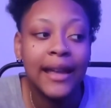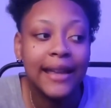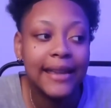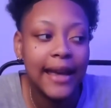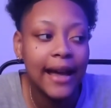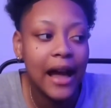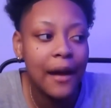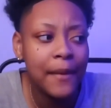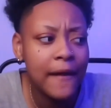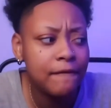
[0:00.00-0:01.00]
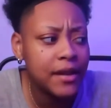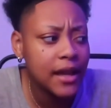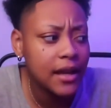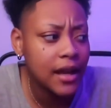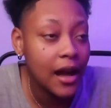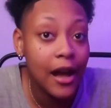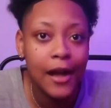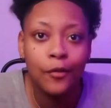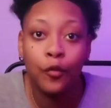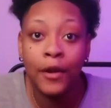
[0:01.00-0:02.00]
yeah, I'm at
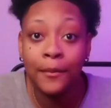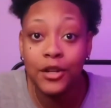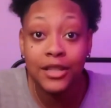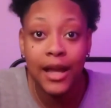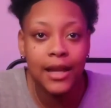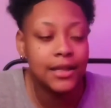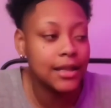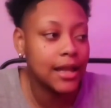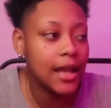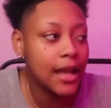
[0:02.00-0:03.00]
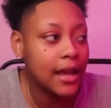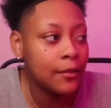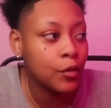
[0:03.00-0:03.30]
VidCon with Mercedes again.